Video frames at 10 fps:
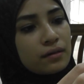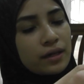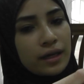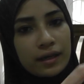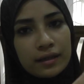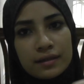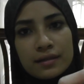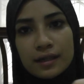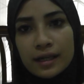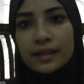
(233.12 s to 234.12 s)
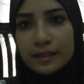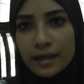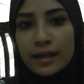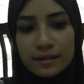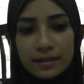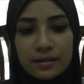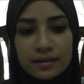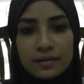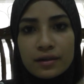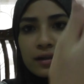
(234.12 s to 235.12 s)
okay uh, yes
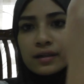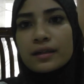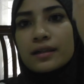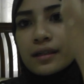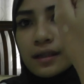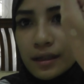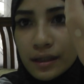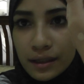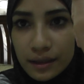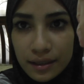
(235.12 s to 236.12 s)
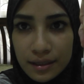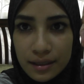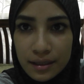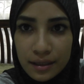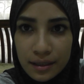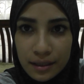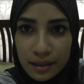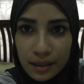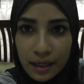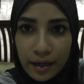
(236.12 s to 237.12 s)
it's dark this is
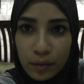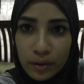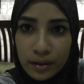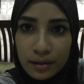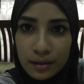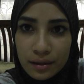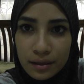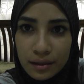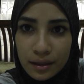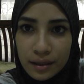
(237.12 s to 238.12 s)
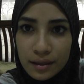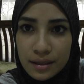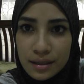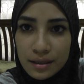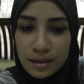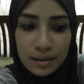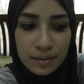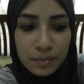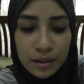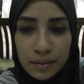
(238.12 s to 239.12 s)
the light one and this is the
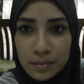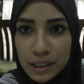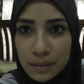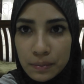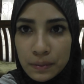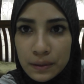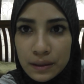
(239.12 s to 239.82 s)
medium deep